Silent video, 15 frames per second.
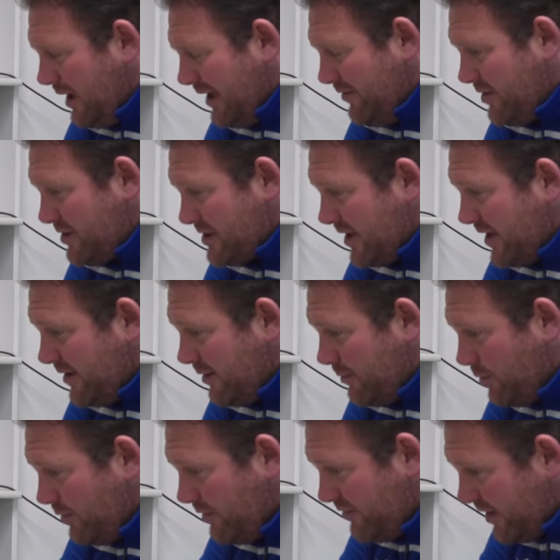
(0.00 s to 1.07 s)

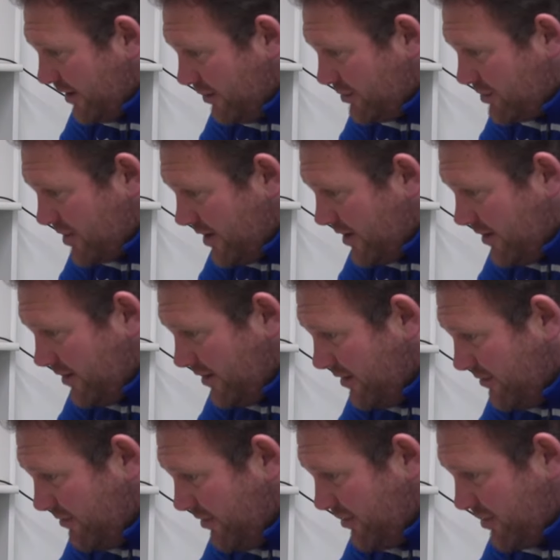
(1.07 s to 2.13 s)
understandable if they looked at it in
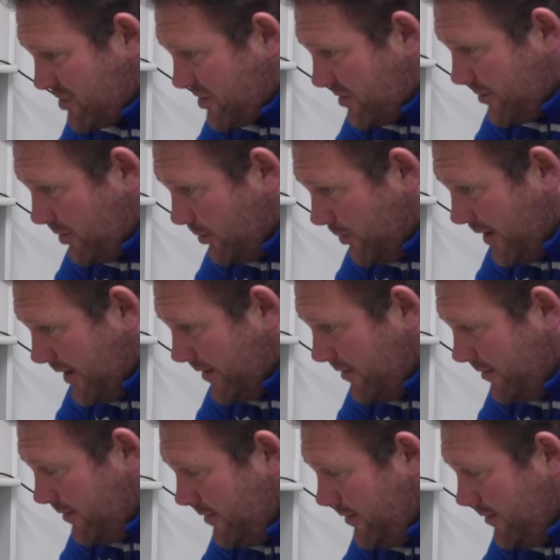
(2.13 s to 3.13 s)
a very similar way.